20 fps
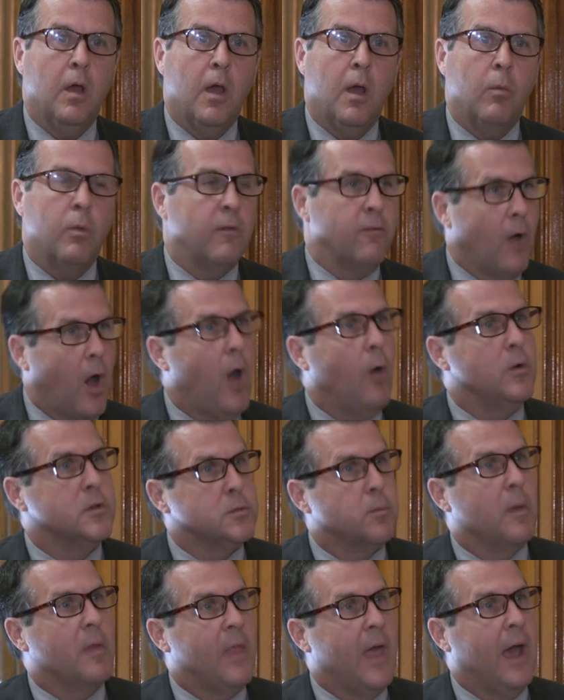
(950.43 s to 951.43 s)
And we've always
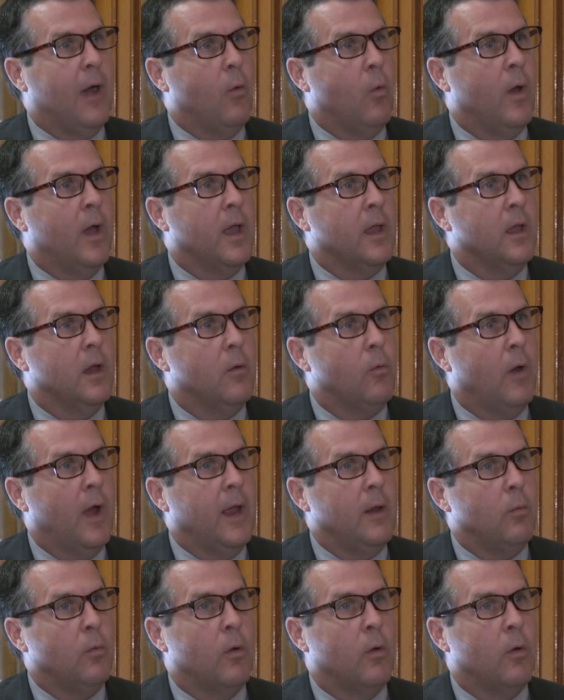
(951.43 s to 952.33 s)
been that way, right?